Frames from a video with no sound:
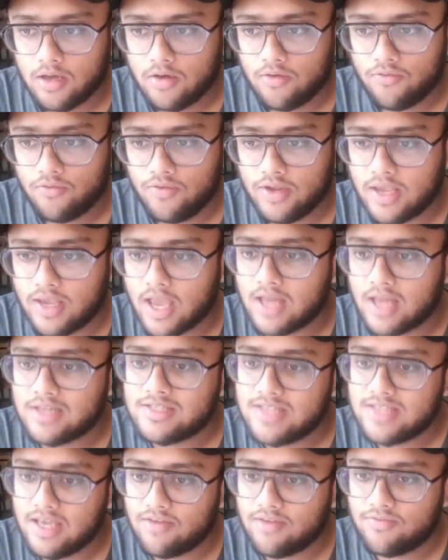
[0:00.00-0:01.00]
we can
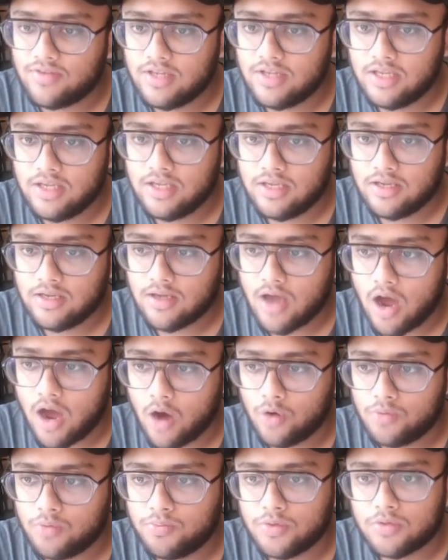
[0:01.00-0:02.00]
save the
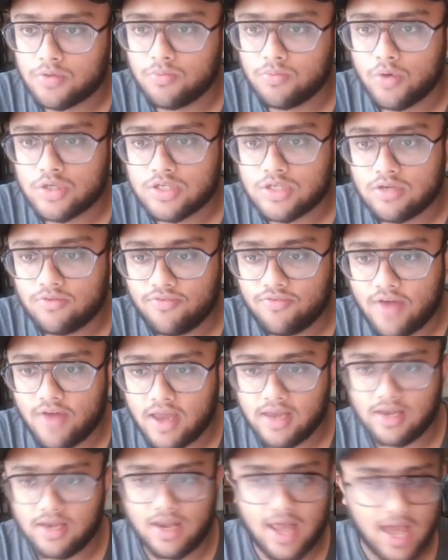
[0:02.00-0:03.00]
output motion
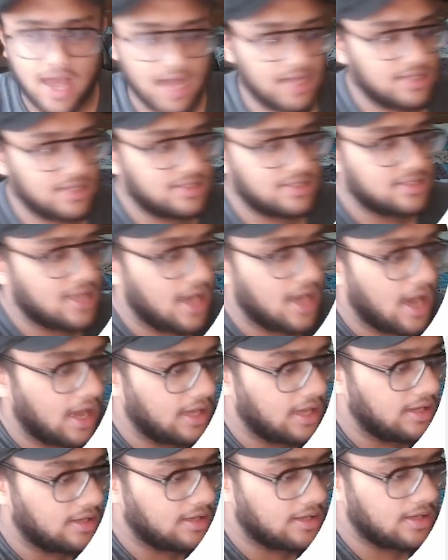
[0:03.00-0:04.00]
file as
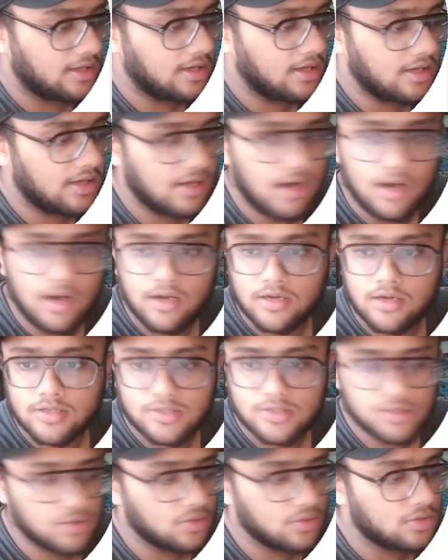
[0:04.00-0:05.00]

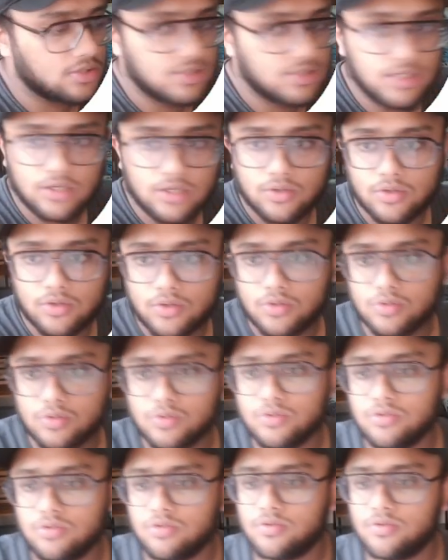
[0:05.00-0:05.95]
ik_02,